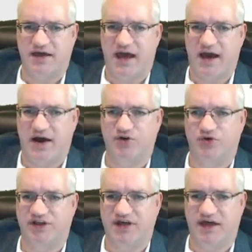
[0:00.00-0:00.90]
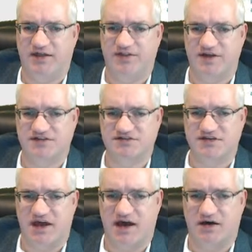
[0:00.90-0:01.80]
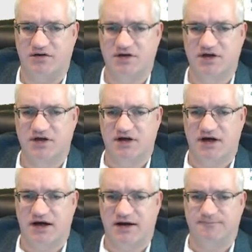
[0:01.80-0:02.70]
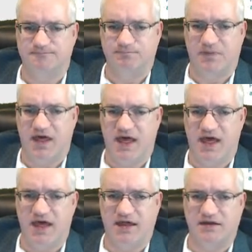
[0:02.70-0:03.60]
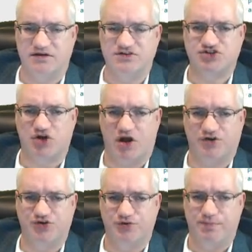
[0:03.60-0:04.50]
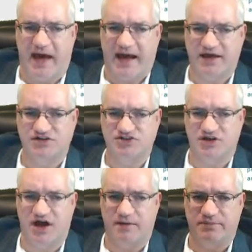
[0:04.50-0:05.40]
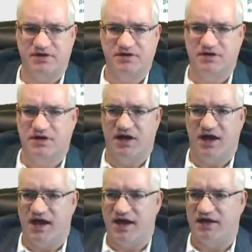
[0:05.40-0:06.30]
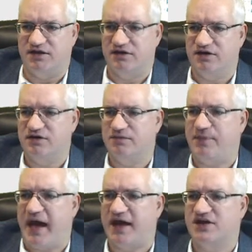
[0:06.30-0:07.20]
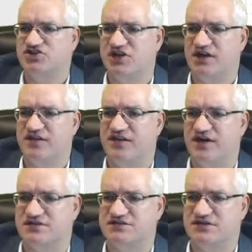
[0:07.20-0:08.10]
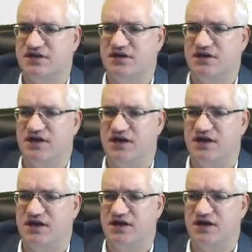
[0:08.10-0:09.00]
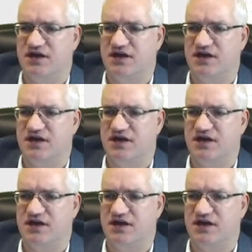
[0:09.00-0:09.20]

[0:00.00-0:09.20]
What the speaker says: how do we take this now and start to package it up. And packaging this in